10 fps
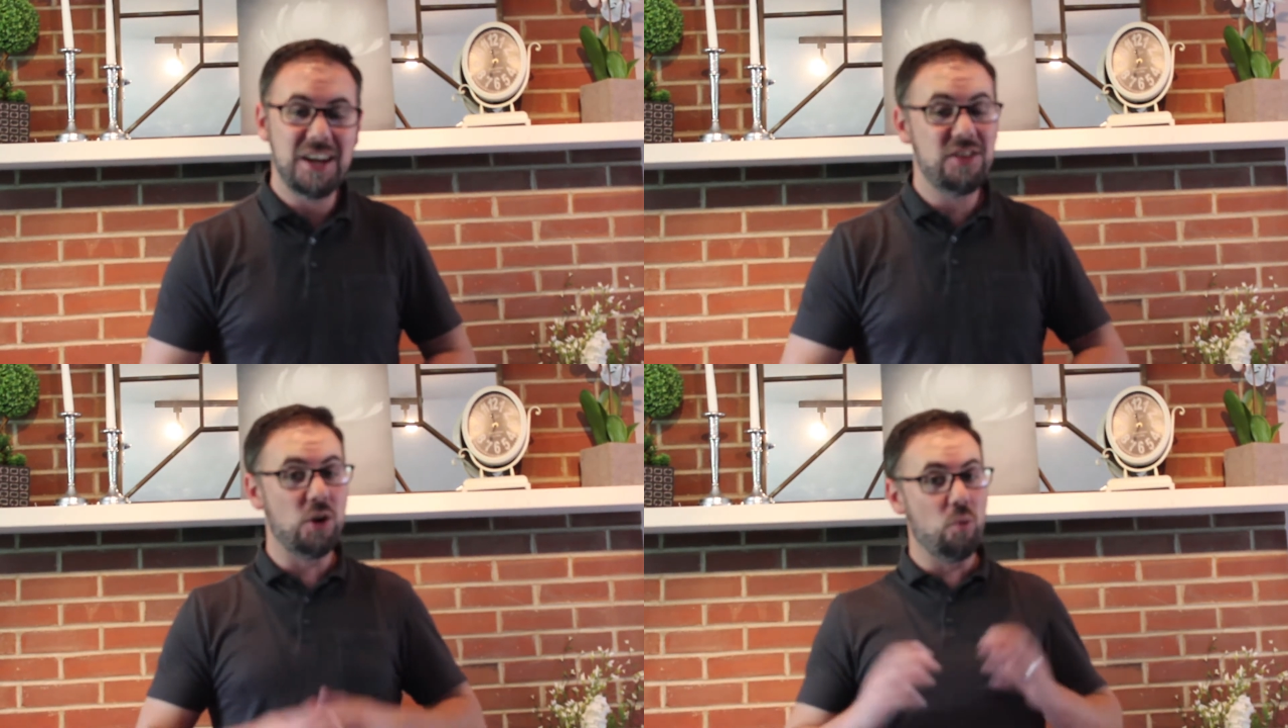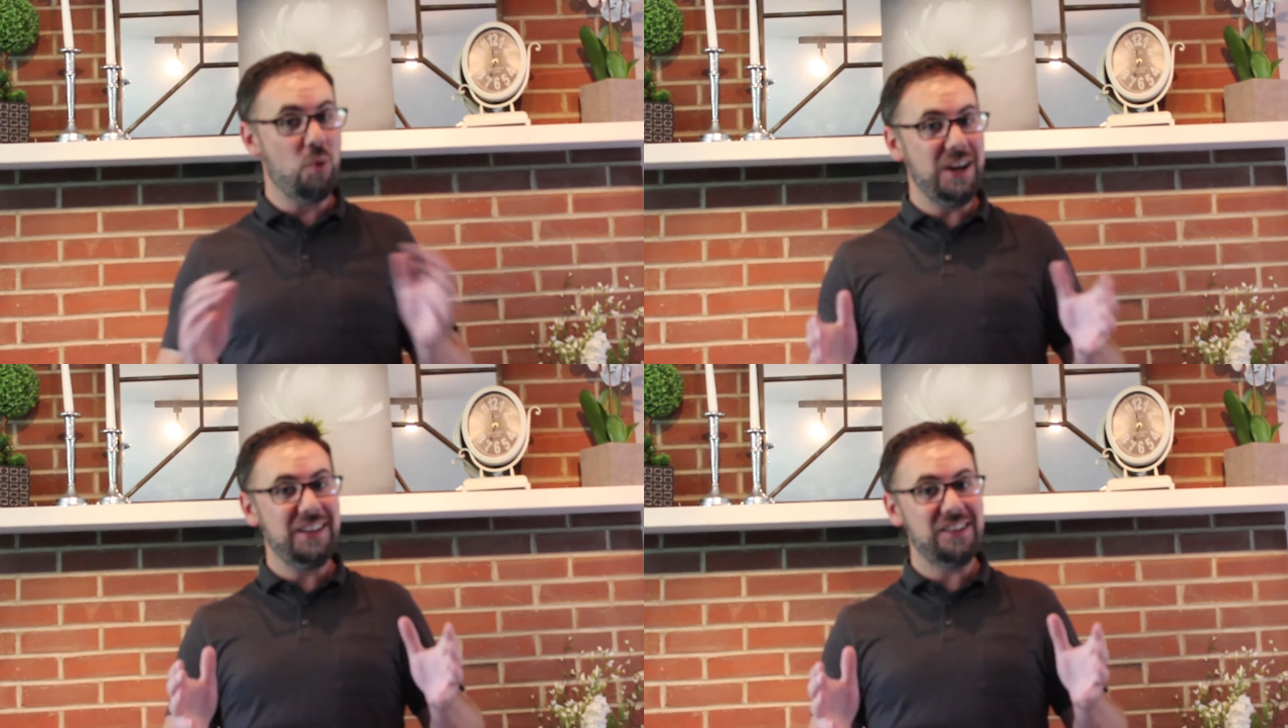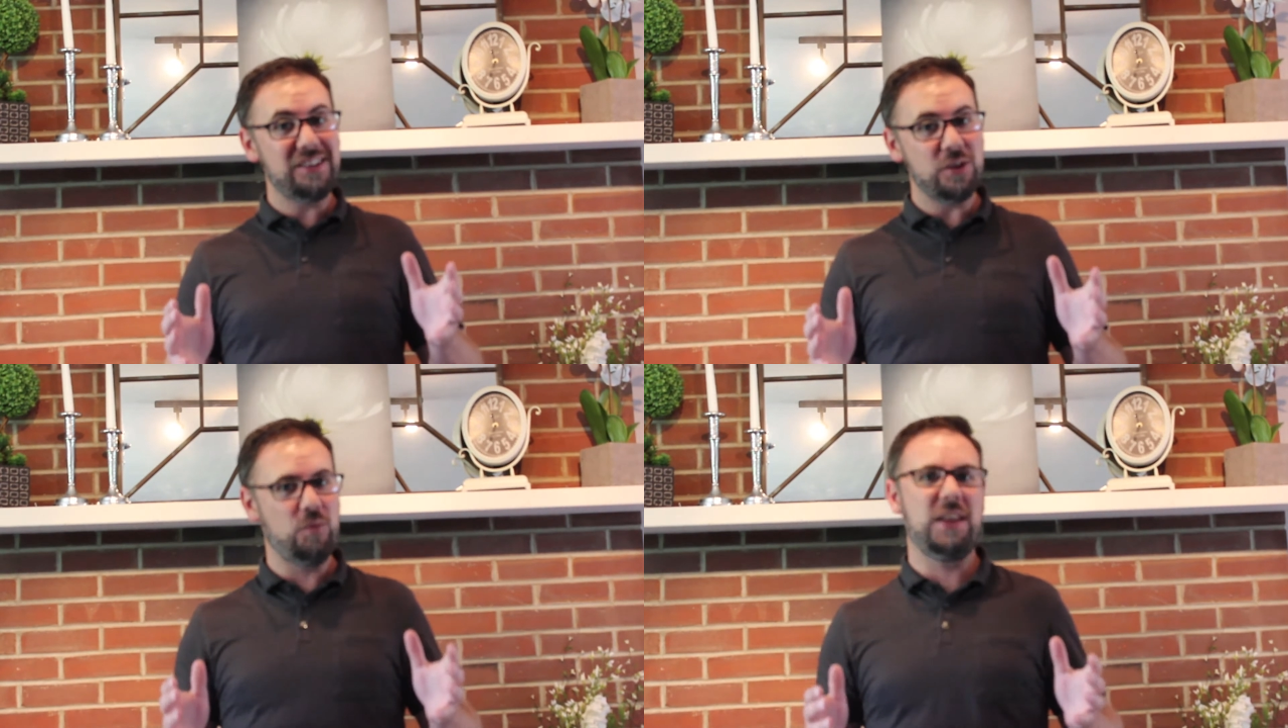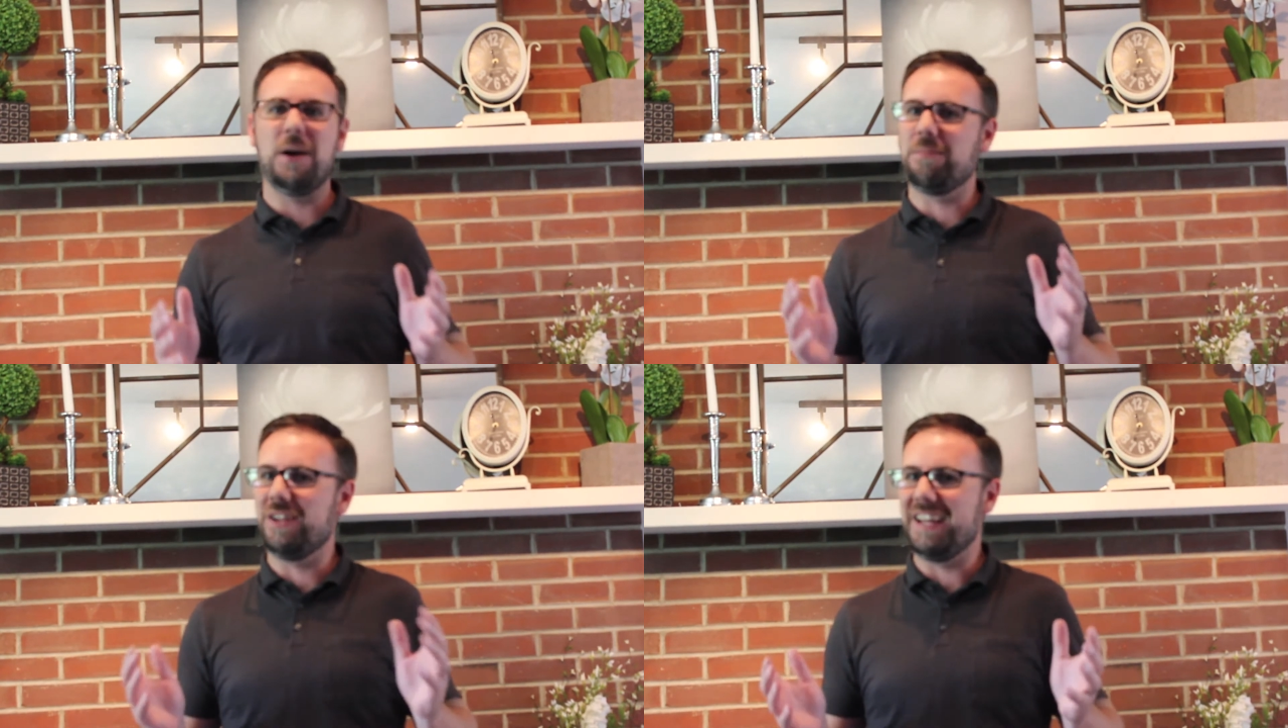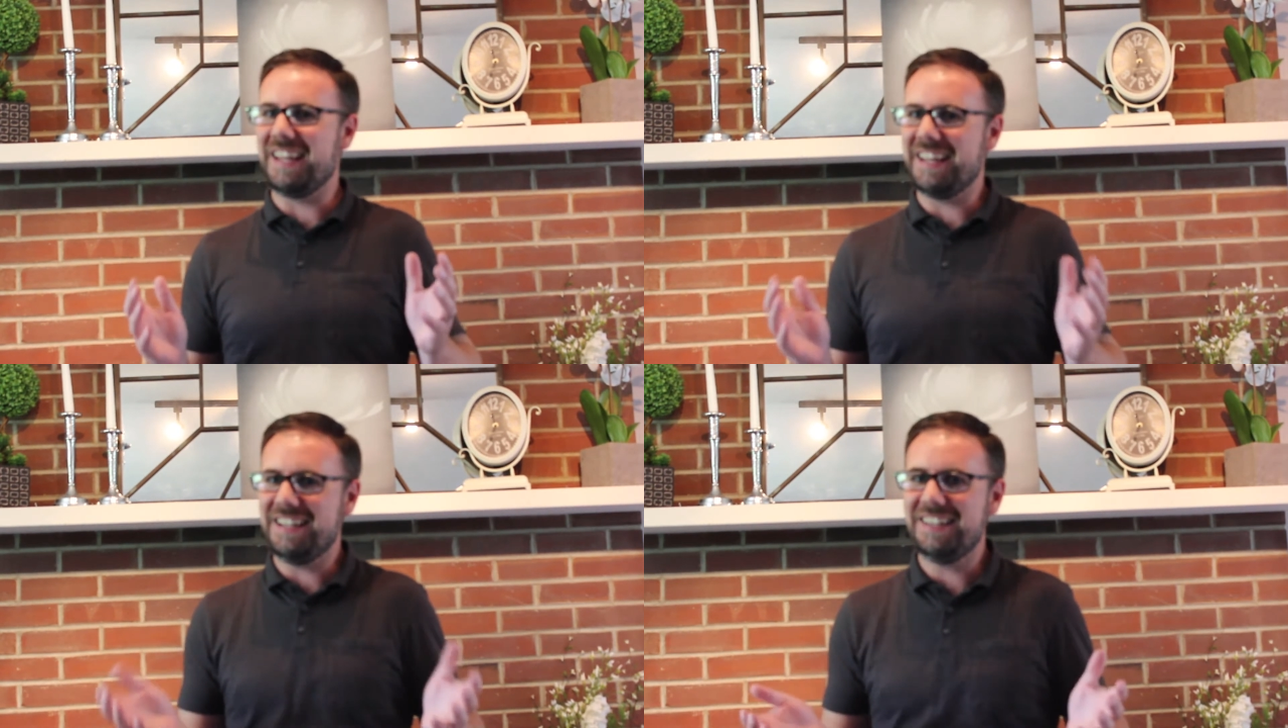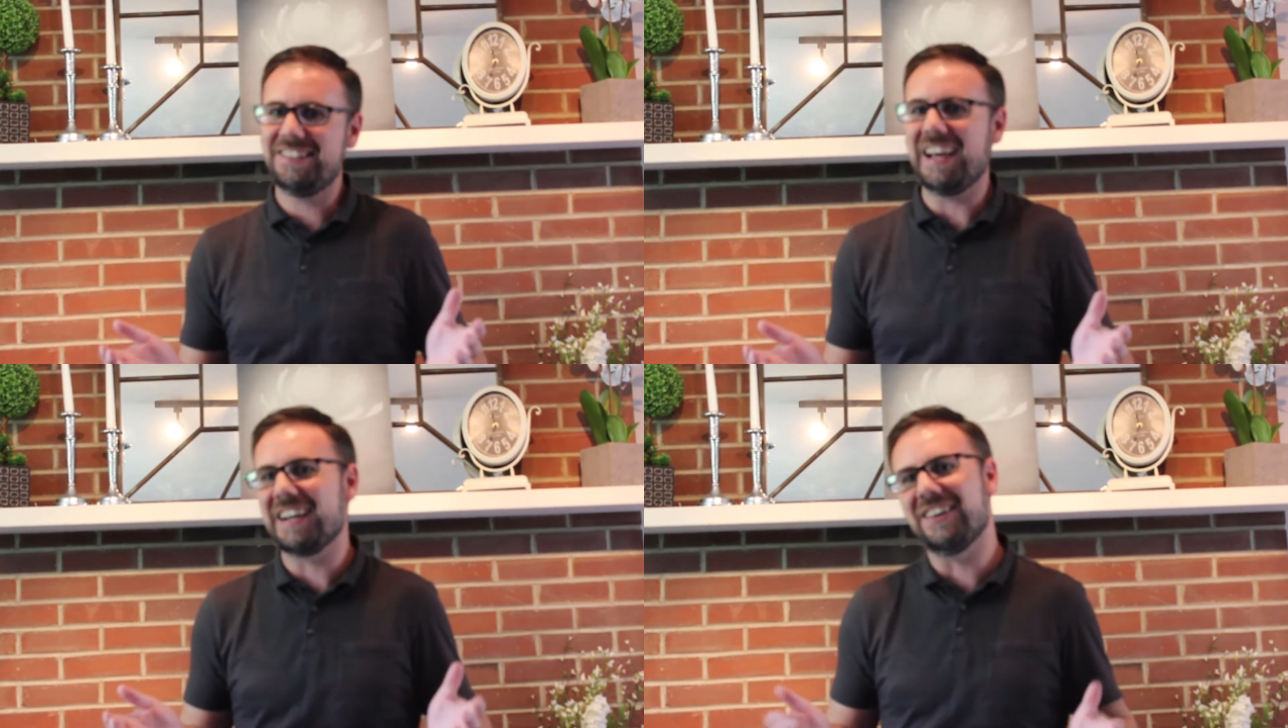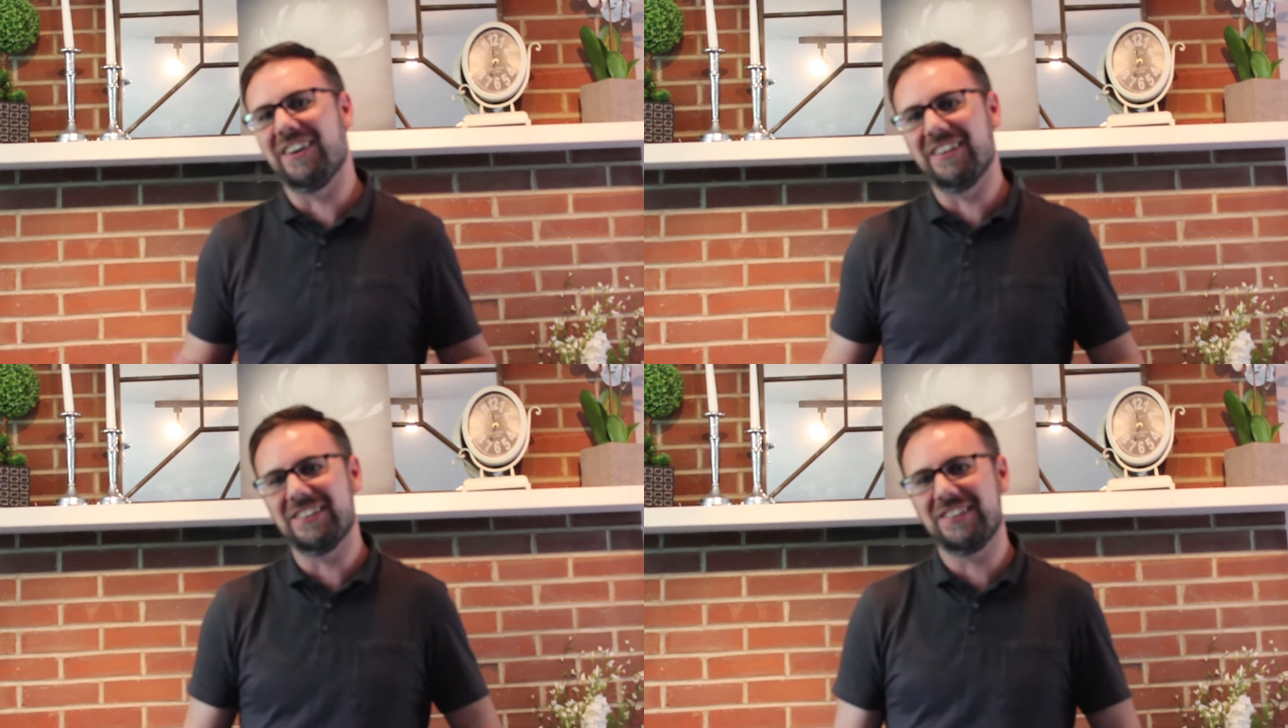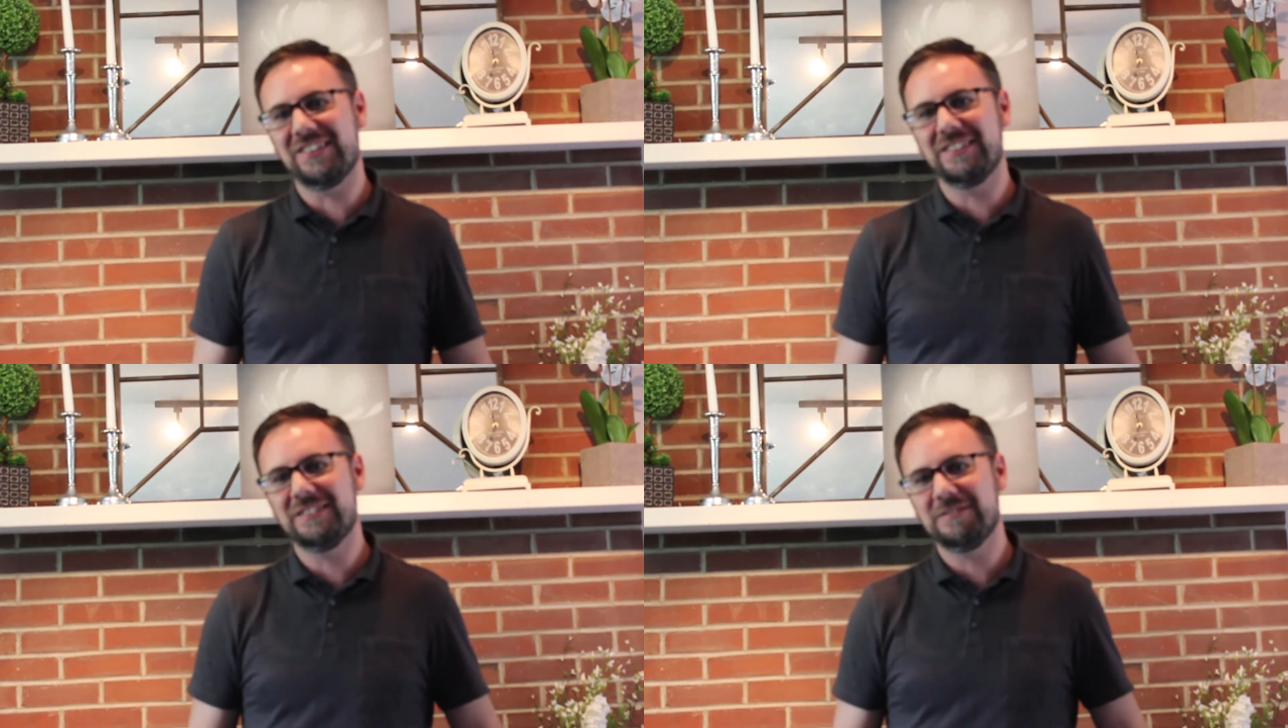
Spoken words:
that wins without playing any attack cards.